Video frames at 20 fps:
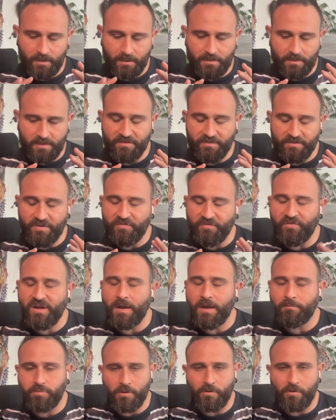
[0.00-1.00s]
uh, the
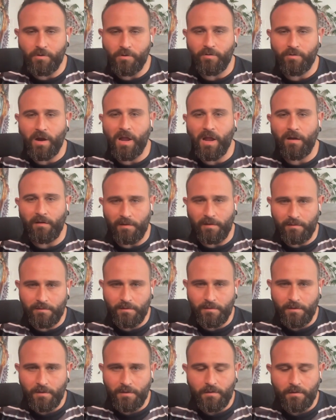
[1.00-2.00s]
fungi broke ground
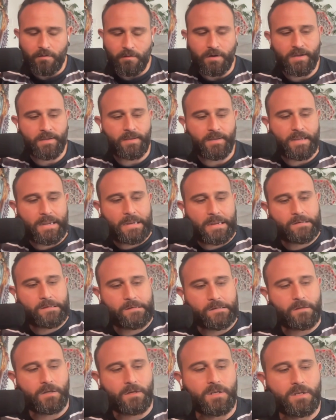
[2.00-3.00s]
right?
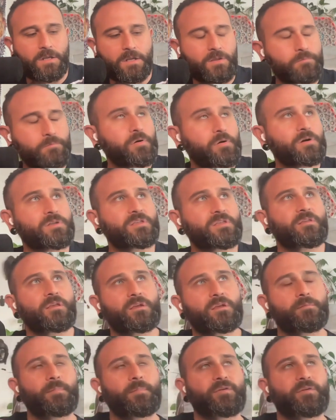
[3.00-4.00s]
And another part
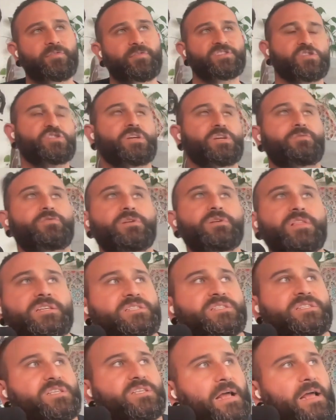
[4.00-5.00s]
in my research that really
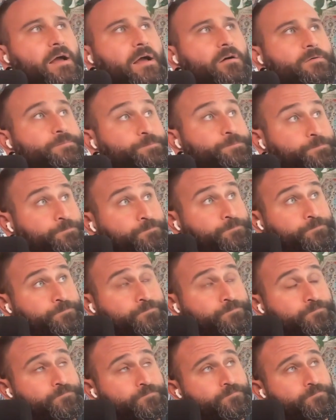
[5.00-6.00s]
stood out
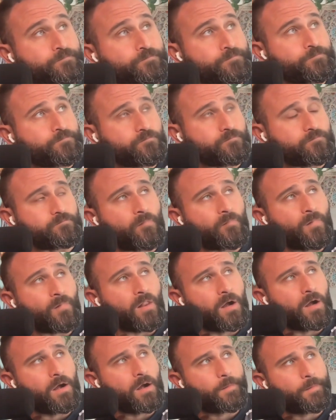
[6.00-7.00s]

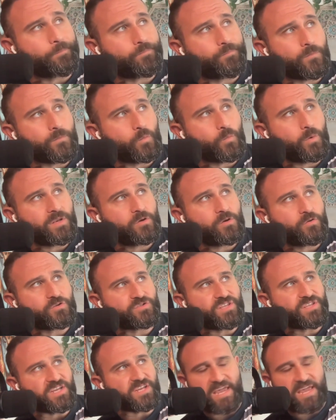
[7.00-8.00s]
um, we know
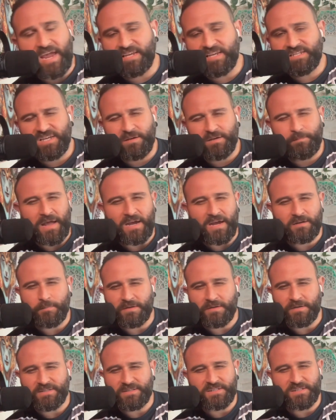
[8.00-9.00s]
there's the KT impact
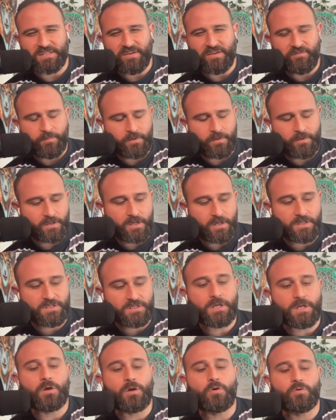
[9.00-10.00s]
about 67 million
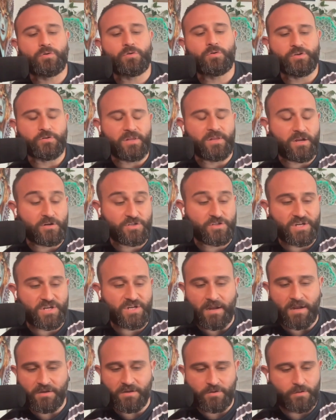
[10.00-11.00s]
years ago. You know, large,
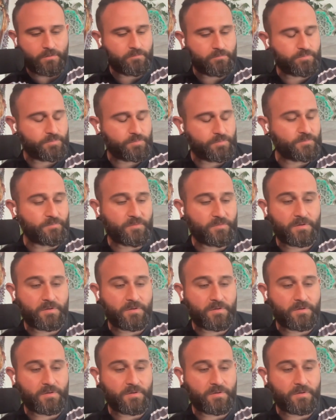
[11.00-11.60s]
uh, you know,